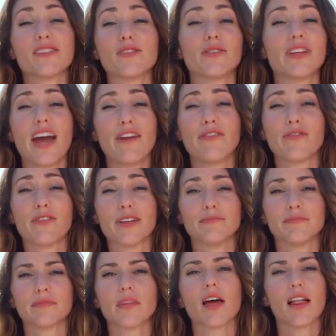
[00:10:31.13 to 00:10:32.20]
that's only half of it.
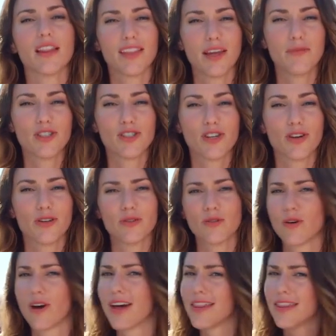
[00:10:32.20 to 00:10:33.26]
Let me show you
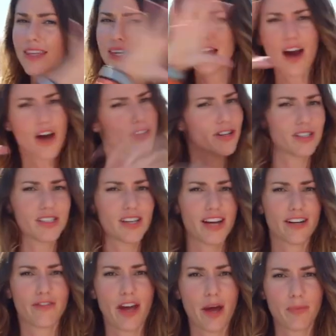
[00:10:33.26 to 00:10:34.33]
the other
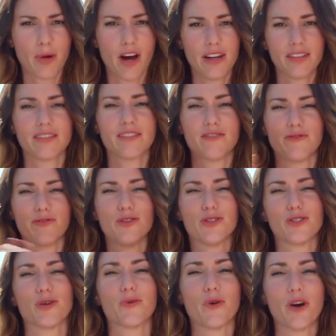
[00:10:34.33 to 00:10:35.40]
side of Epcot, Future